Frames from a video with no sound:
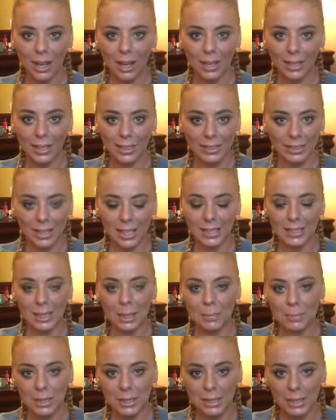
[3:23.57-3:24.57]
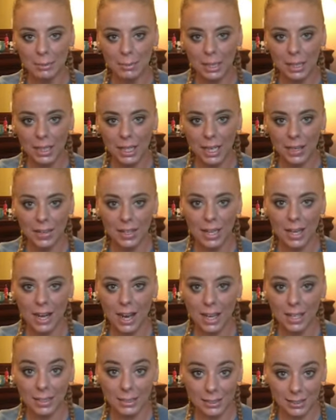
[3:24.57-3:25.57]
he said something to me, and then
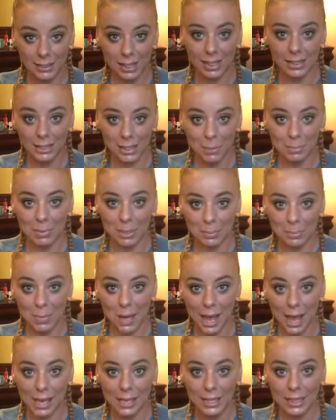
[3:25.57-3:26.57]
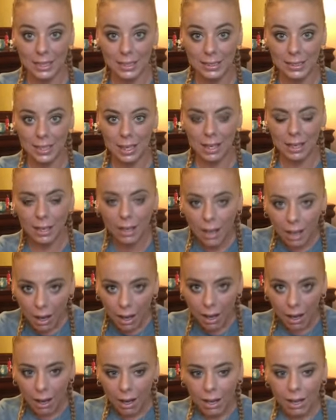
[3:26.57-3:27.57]
I said something back, and he said,
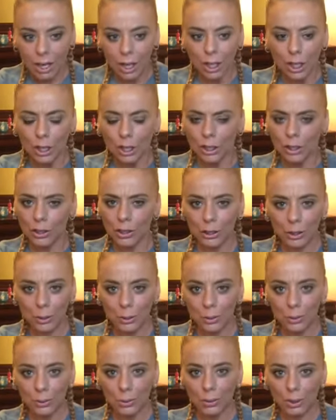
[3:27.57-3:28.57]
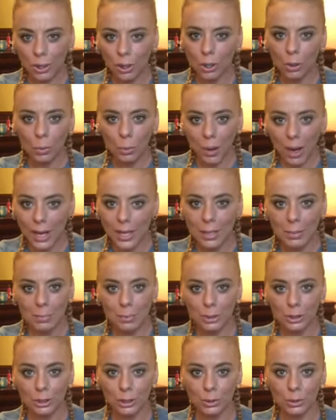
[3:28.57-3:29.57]
you look white
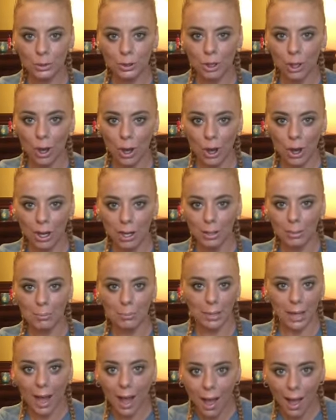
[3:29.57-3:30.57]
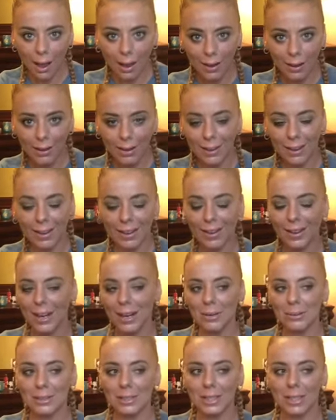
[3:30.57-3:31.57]
but you talk black. And
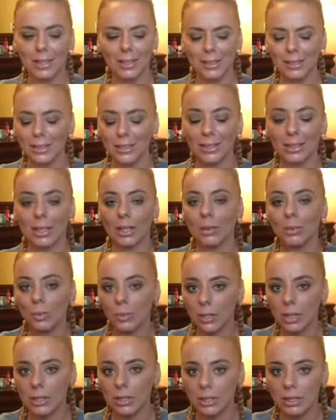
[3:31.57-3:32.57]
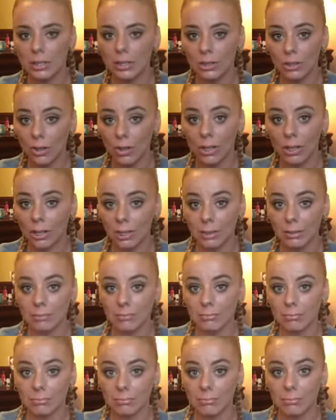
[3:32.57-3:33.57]
I was, you know, like, what does talking
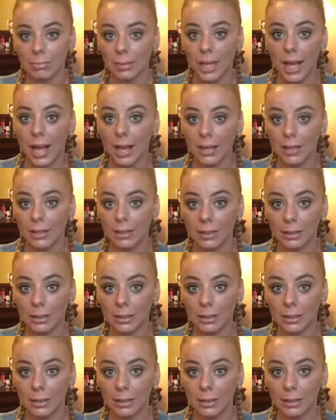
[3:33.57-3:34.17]
black